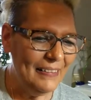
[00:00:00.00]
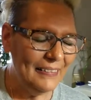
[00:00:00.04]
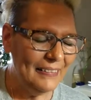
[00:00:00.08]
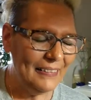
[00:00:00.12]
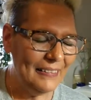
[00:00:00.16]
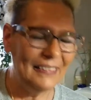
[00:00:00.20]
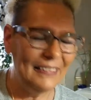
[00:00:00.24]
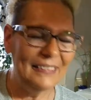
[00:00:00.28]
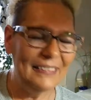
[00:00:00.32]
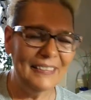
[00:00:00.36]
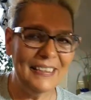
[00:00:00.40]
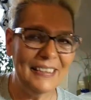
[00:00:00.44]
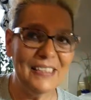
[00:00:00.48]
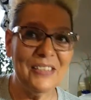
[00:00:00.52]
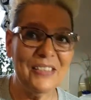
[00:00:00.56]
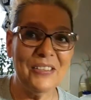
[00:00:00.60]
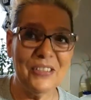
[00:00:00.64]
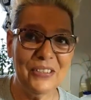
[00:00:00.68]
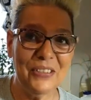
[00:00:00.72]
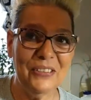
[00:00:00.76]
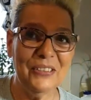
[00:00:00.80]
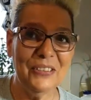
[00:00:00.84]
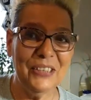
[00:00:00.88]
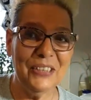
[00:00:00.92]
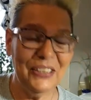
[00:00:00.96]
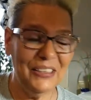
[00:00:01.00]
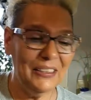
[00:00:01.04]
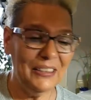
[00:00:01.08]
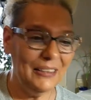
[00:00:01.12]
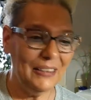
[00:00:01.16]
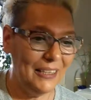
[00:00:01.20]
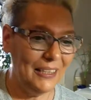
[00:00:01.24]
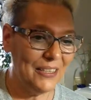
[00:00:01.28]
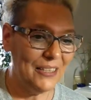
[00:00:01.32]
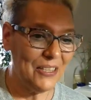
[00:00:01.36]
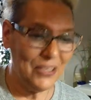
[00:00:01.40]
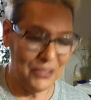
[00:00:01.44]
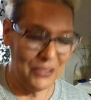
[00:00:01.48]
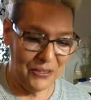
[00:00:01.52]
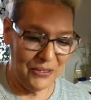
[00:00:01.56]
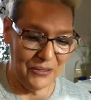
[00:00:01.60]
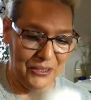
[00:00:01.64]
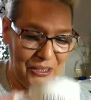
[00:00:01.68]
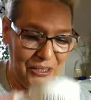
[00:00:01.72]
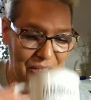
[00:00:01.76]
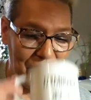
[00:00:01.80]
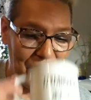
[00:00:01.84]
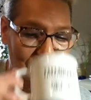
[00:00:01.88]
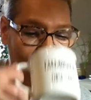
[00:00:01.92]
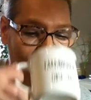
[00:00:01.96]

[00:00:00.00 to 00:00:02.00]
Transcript: oh, it's so good. It's so good.